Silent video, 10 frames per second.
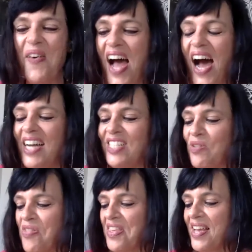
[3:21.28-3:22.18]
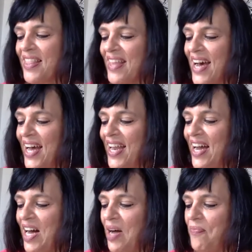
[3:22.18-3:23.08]
I do think that
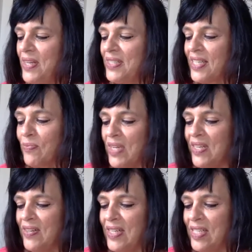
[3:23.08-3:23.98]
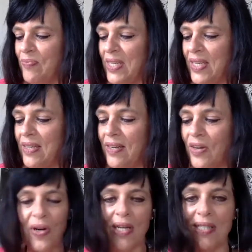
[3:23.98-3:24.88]
it doesn't mean you need to be a
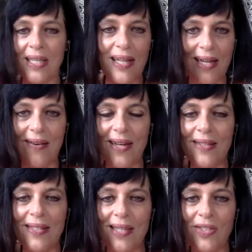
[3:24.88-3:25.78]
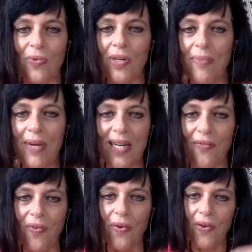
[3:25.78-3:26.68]
crazy clown on the stage or run back and
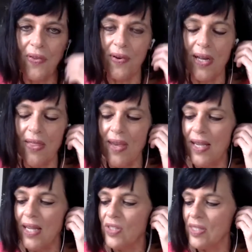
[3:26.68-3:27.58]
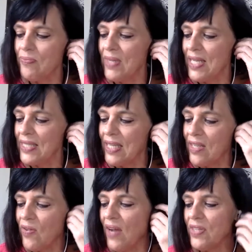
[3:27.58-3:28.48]
forth or anything. It just means that
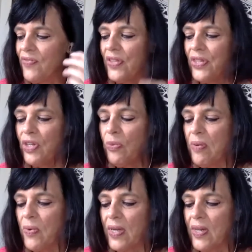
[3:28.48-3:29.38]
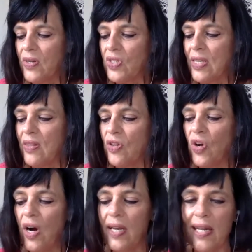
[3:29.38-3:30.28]
you have to have a little bit more energy than your
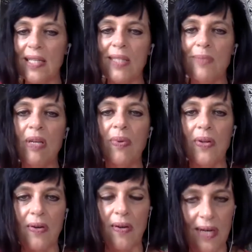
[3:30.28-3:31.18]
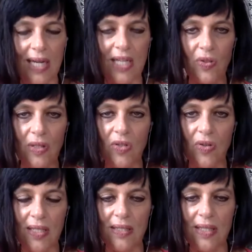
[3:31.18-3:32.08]
audience. People are naturally
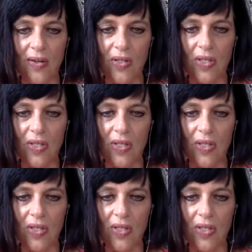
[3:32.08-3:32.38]
attracted to energy.